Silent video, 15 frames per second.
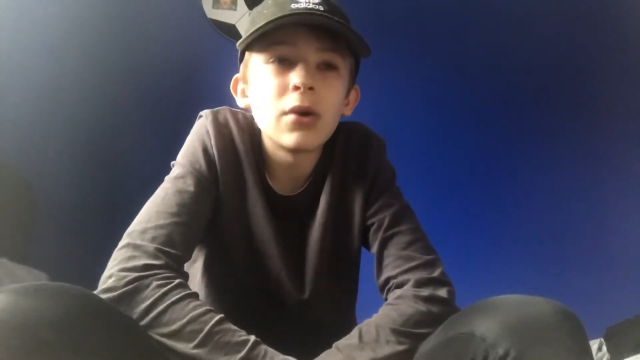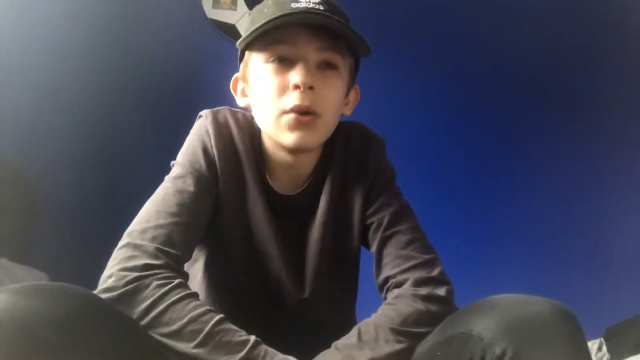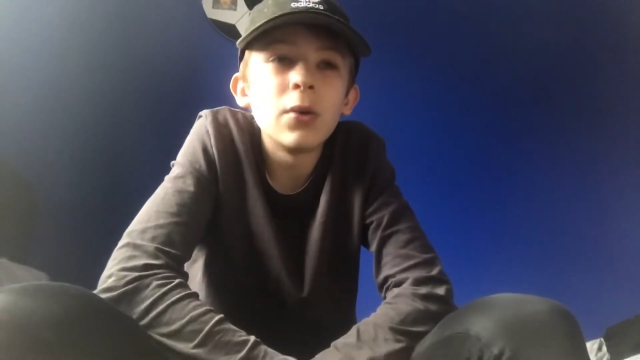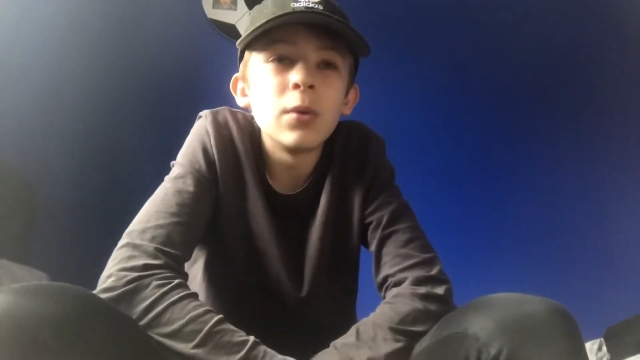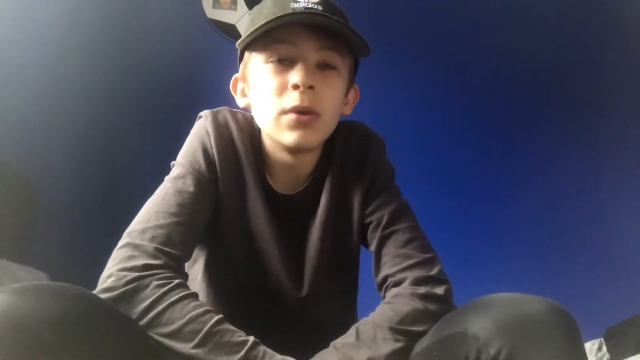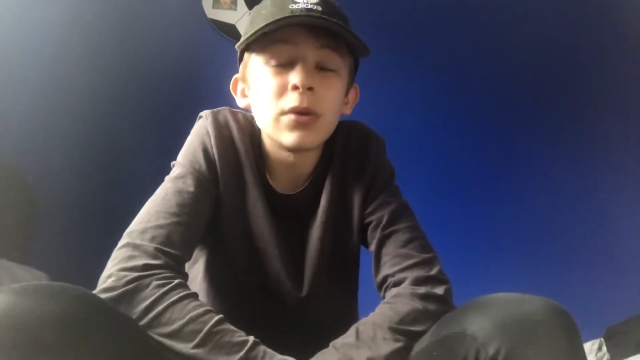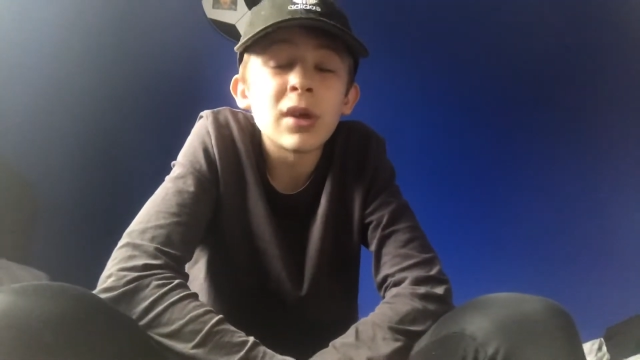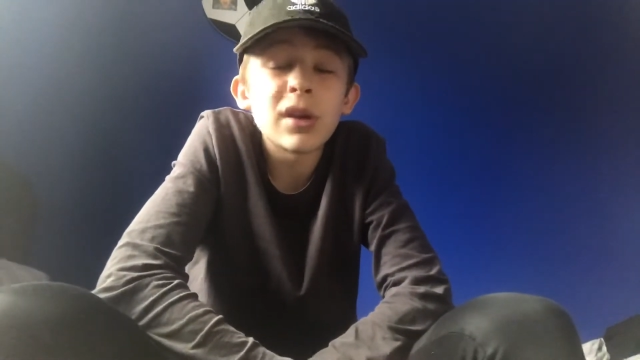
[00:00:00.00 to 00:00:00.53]

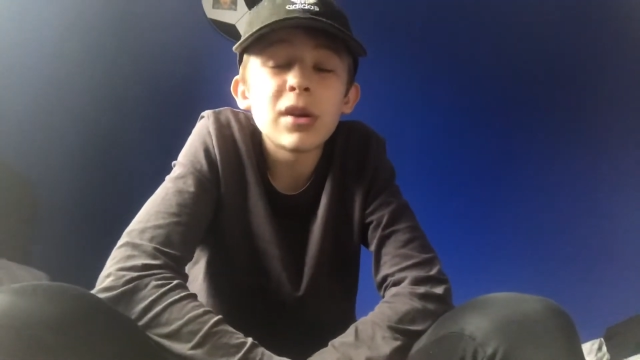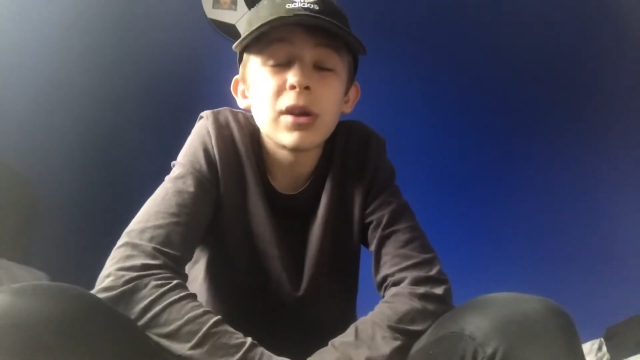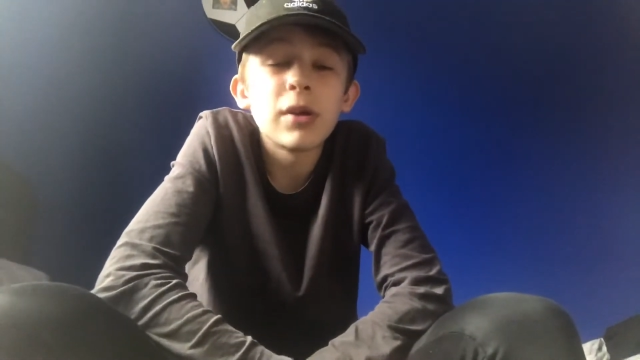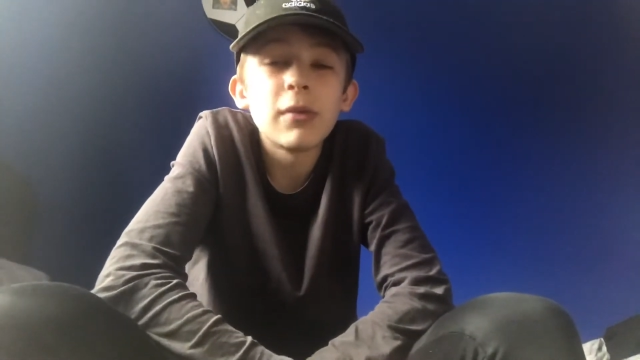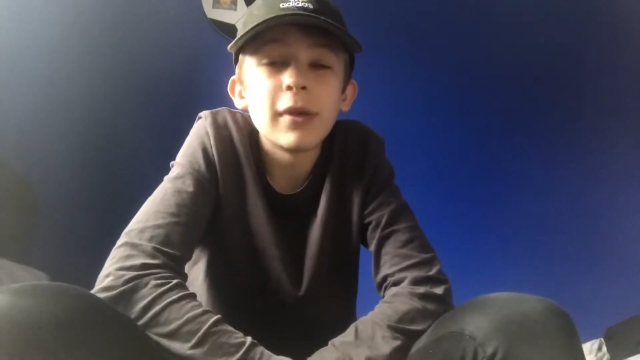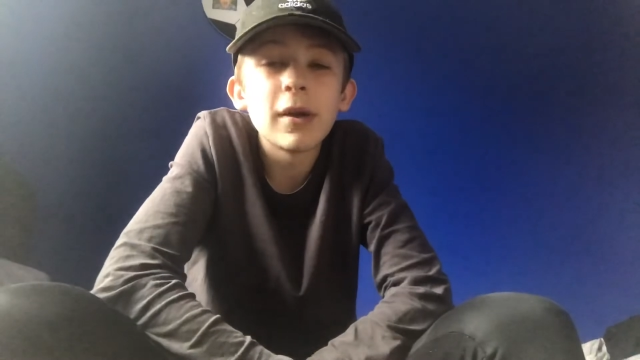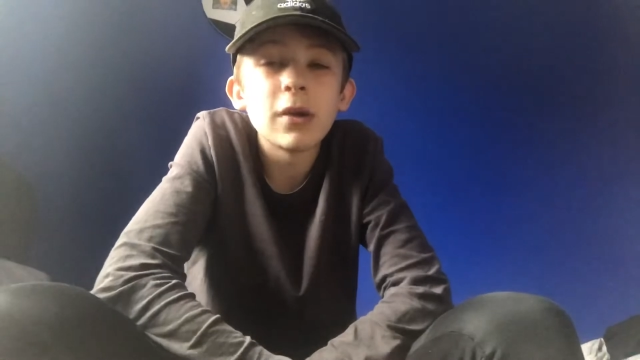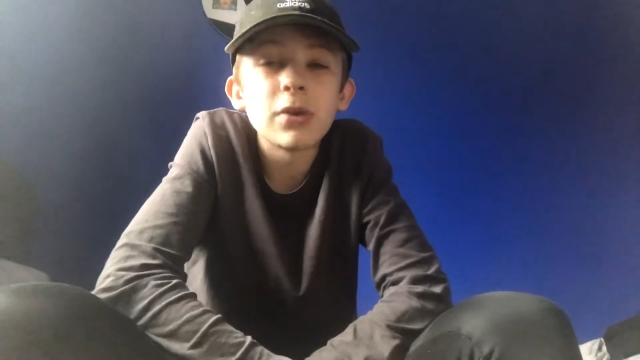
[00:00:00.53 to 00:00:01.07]
who is actually a
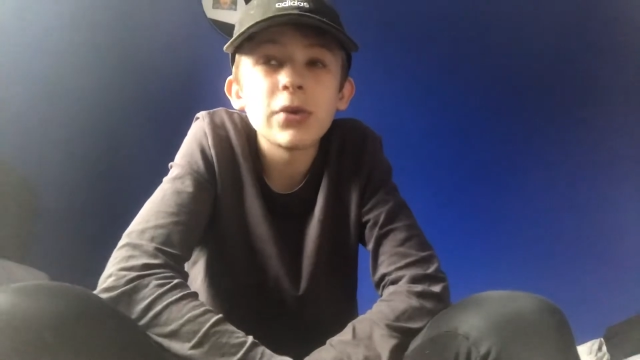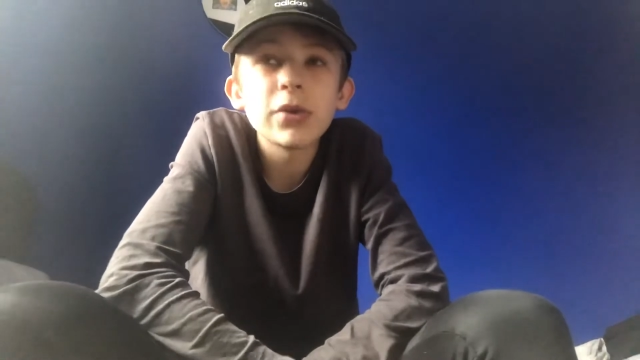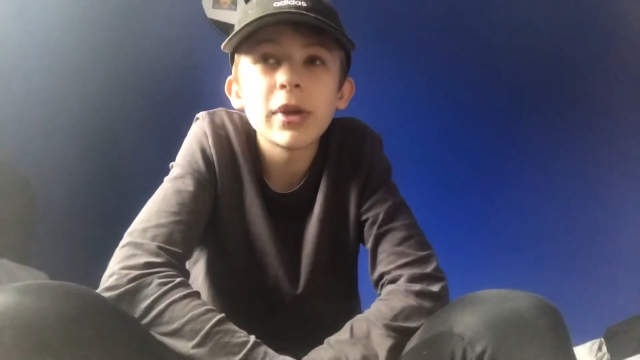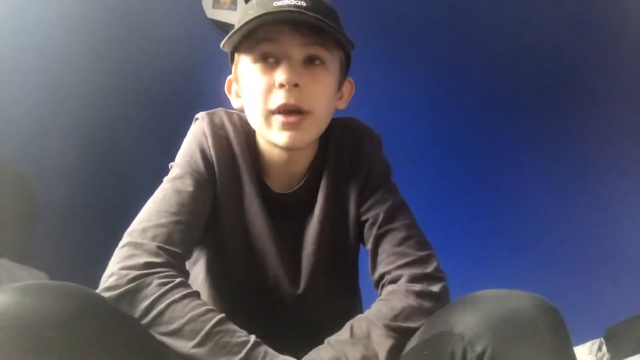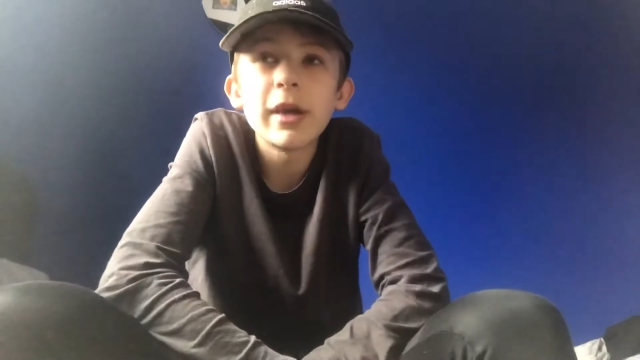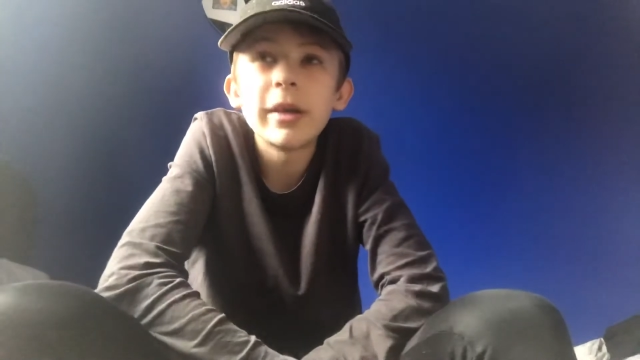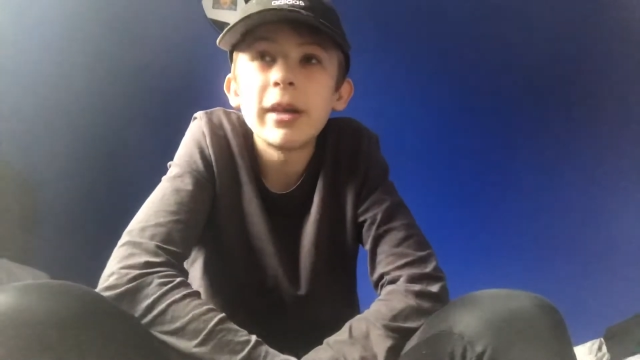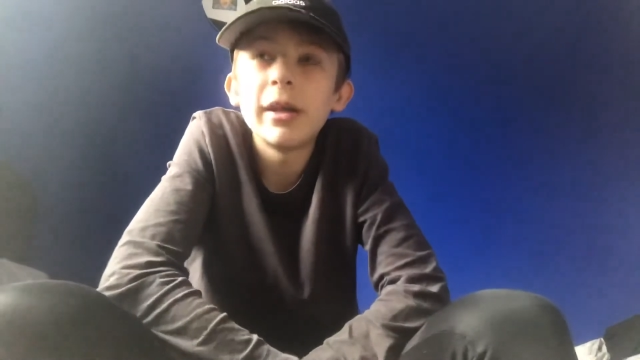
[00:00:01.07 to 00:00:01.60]
really good
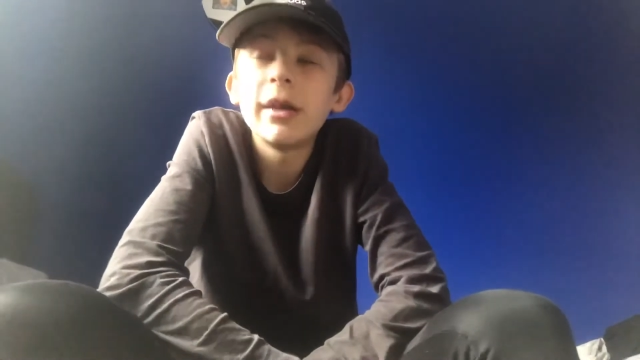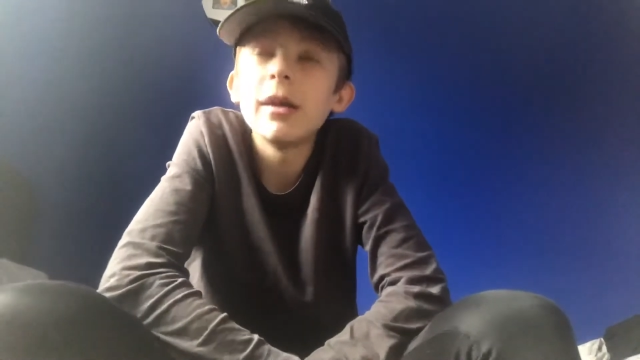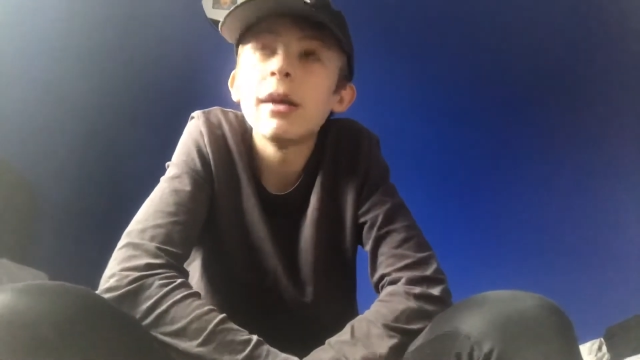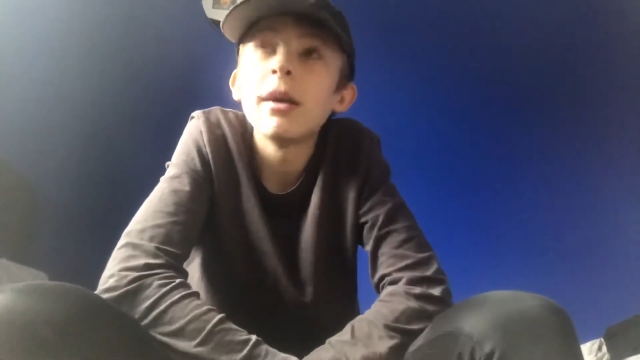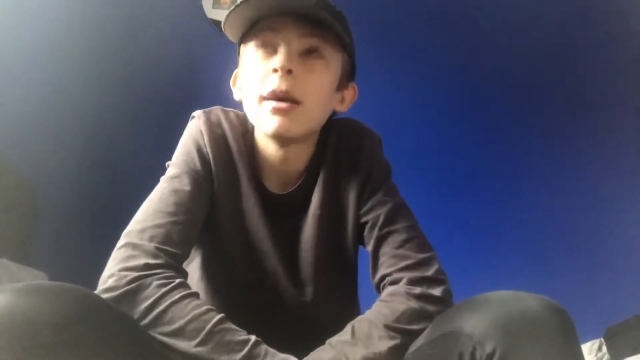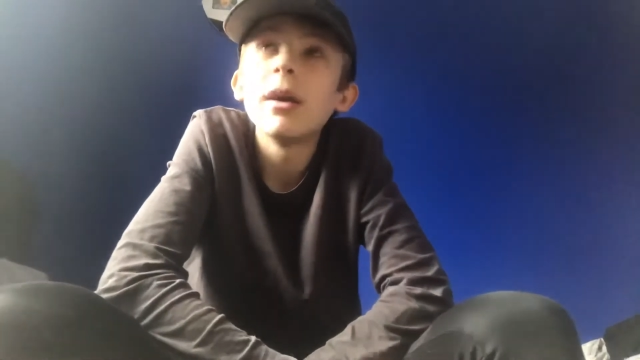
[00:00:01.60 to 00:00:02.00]
signing.